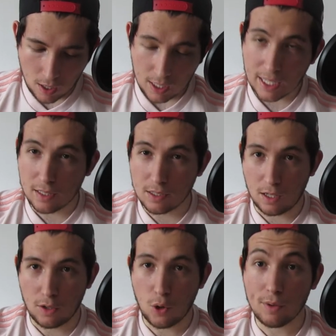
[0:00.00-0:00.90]
get to
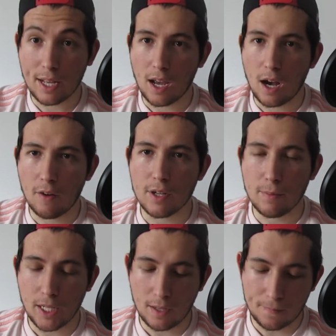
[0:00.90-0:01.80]
who they are in a
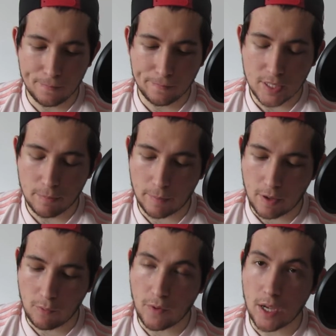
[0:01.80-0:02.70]
minute.
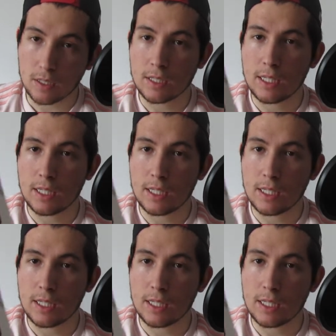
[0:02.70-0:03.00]
But first,